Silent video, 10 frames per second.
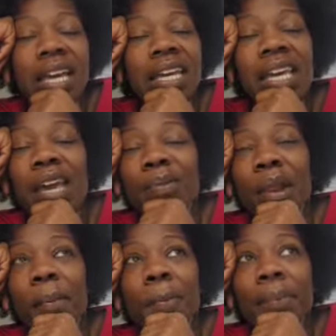He gave me
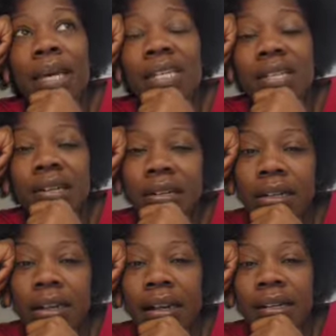the biggest
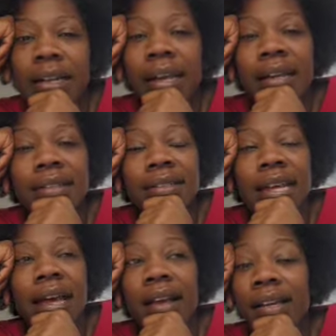hug
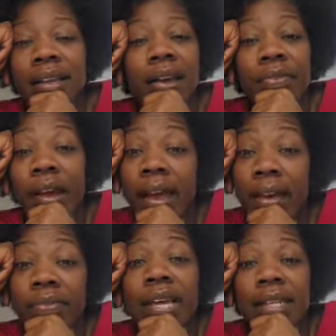I could ever
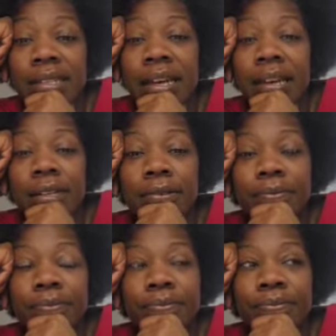have that day.
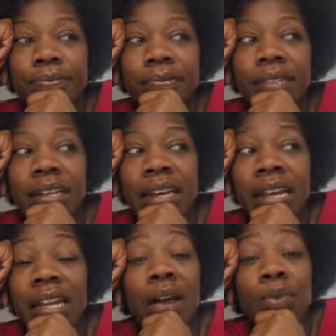
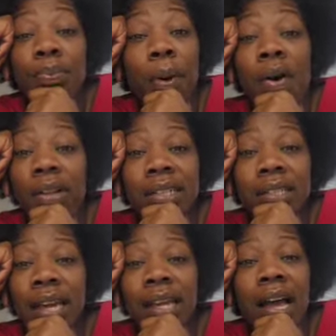And I was bawling.
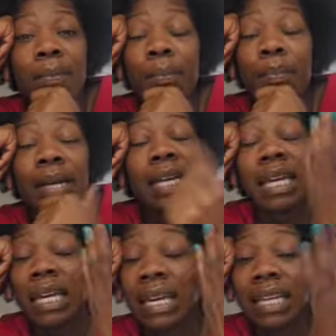Like,
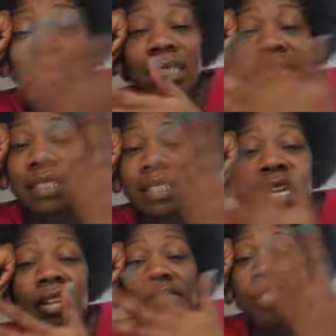
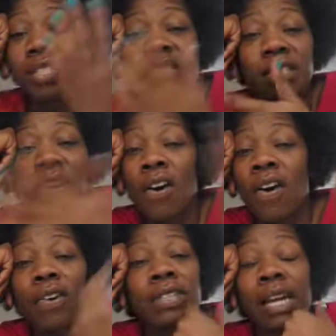tears is
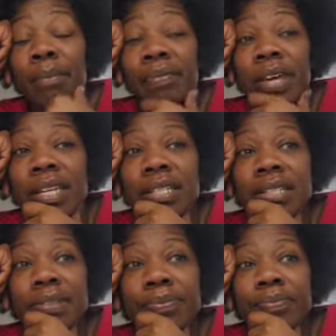all down my face.